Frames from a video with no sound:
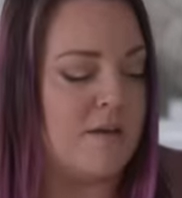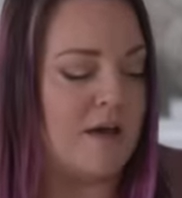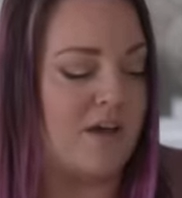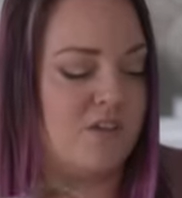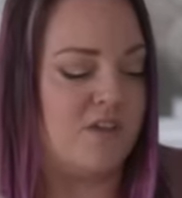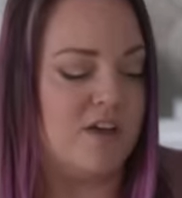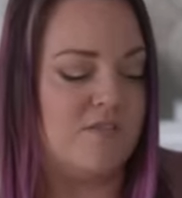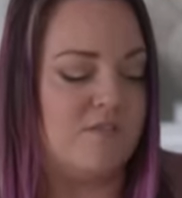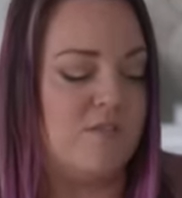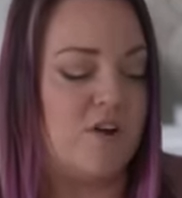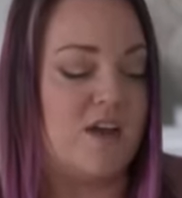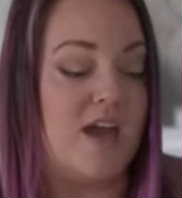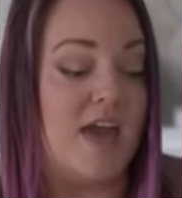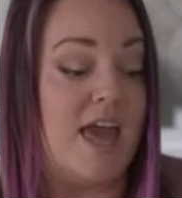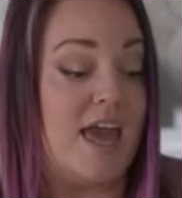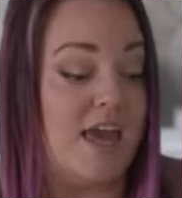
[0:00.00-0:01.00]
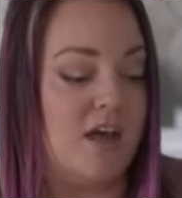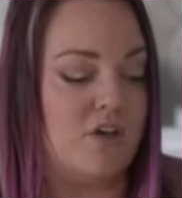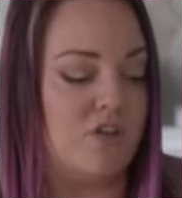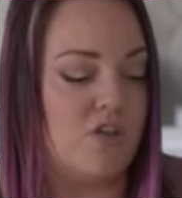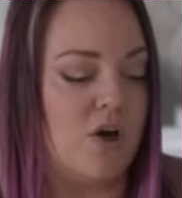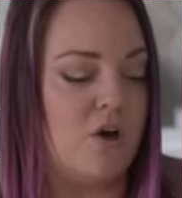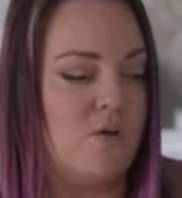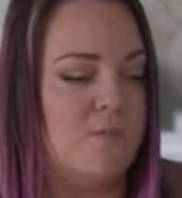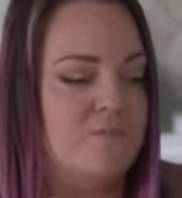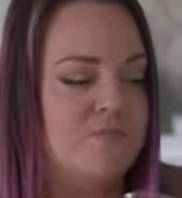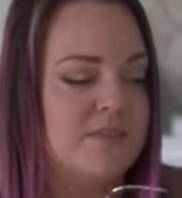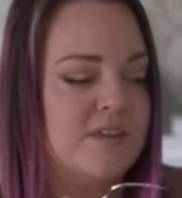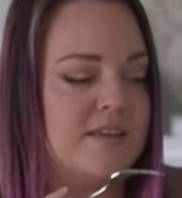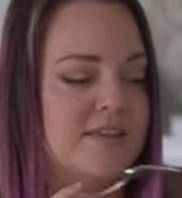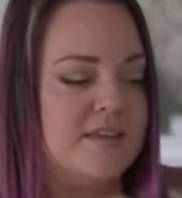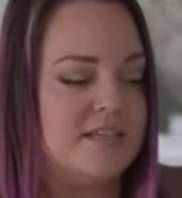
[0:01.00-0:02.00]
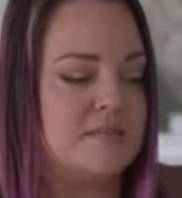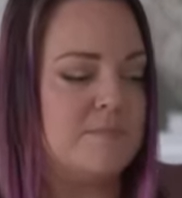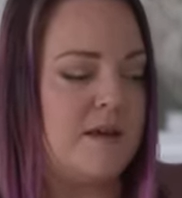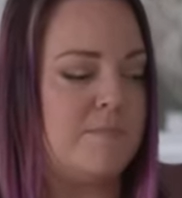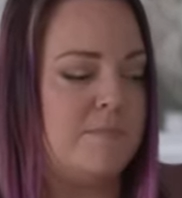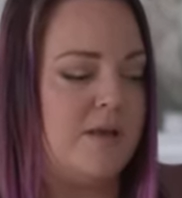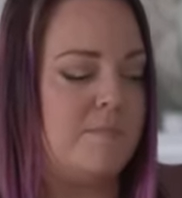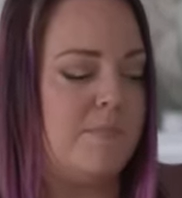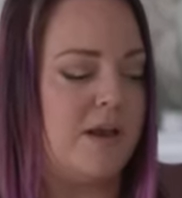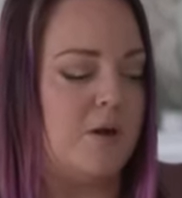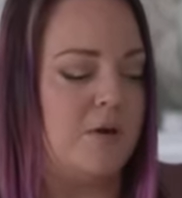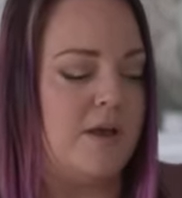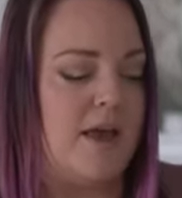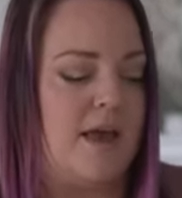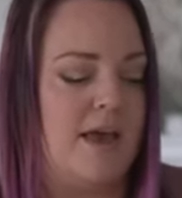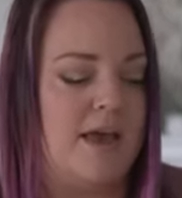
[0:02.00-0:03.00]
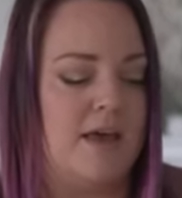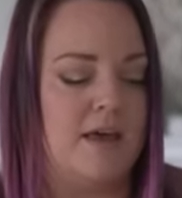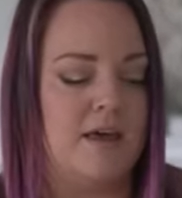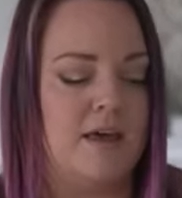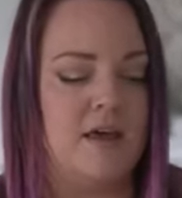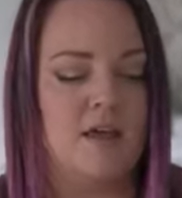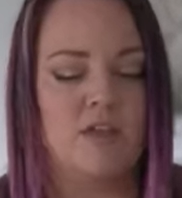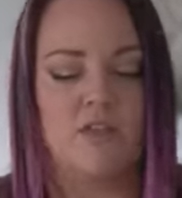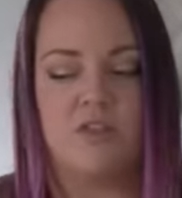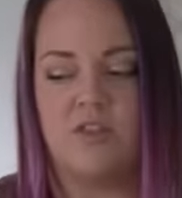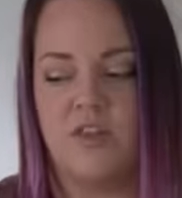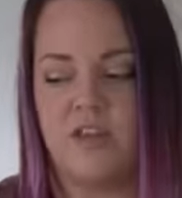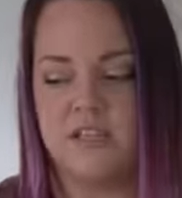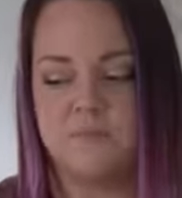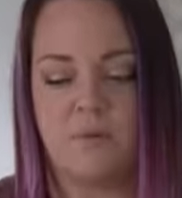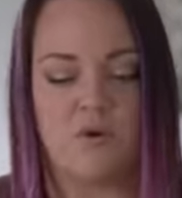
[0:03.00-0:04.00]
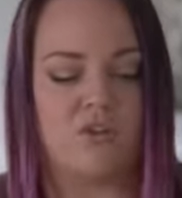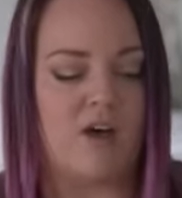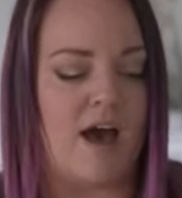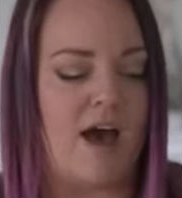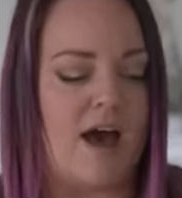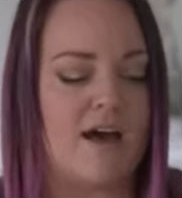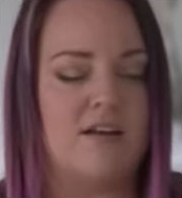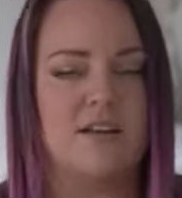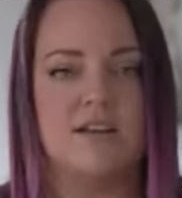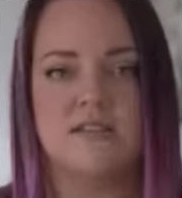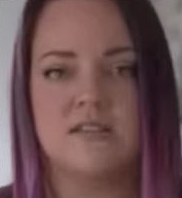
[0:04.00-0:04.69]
I think for cake though, this might be a better cake. These both had